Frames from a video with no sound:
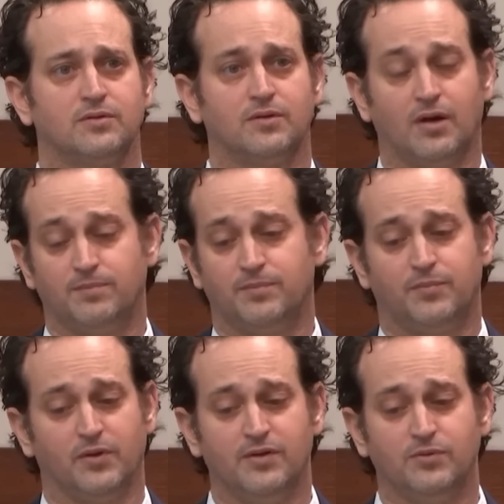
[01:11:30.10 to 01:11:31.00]
I
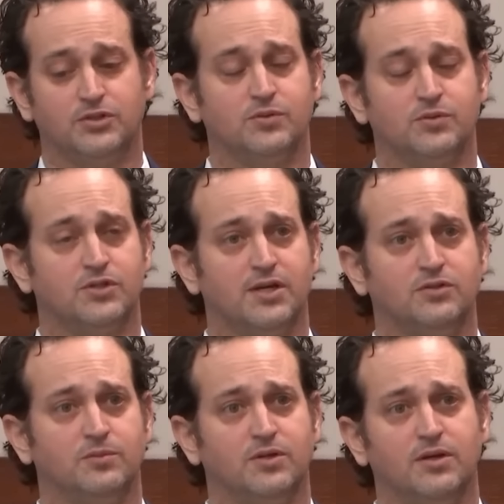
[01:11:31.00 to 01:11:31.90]
believe what she was saying
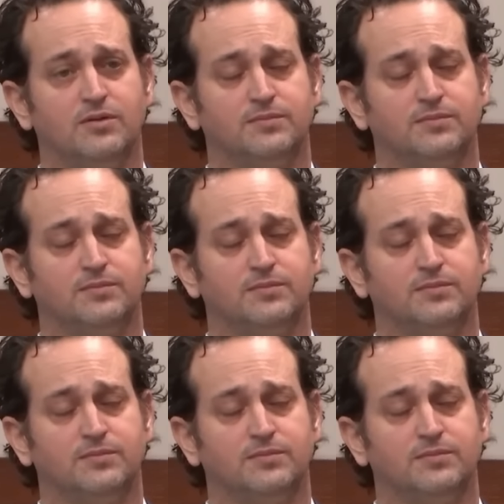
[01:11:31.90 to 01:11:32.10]
to me, yeah.